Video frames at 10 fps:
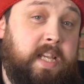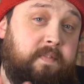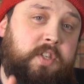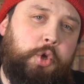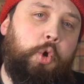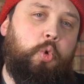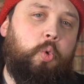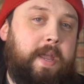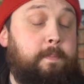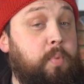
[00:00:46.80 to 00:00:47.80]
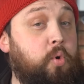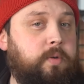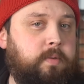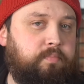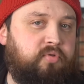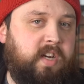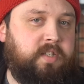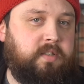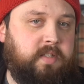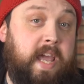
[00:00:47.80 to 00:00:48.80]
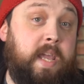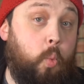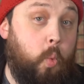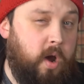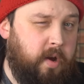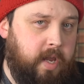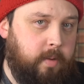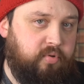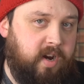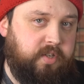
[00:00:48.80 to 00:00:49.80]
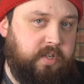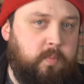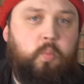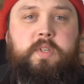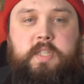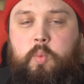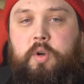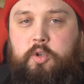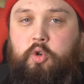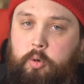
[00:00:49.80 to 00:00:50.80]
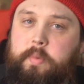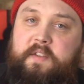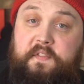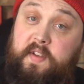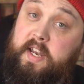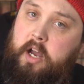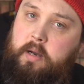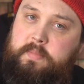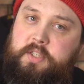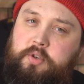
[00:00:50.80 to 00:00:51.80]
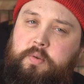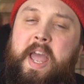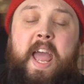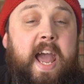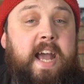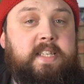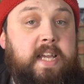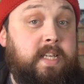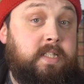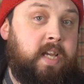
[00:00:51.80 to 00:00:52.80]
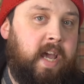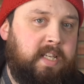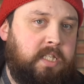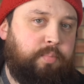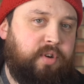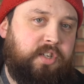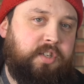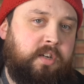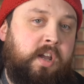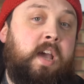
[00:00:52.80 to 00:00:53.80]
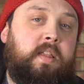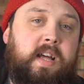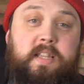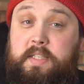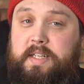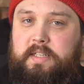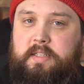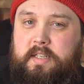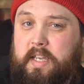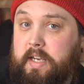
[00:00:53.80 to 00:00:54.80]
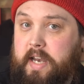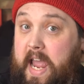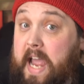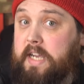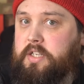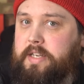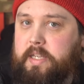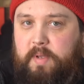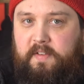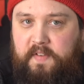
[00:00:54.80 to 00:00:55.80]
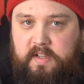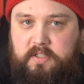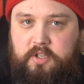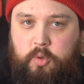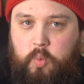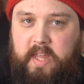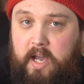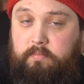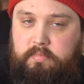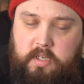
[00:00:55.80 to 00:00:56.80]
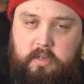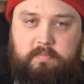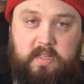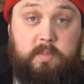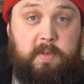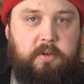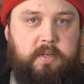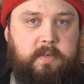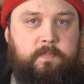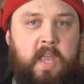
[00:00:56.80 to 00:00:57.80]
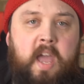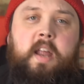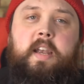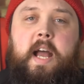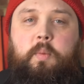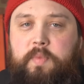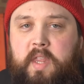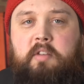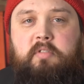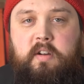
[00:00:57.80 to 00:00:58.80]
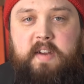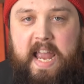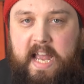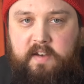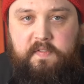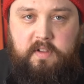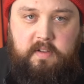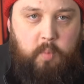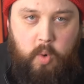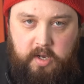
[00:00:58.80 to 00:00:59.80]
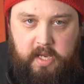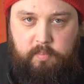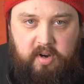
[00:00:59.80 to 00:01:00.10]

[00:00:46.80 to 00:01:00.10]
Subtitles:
have two important pressures, a working pressure, which is what you normally fill it up to, and a test pressure that the cylinder can actually be filled to without, you know, exploding. Now, there are a handful of working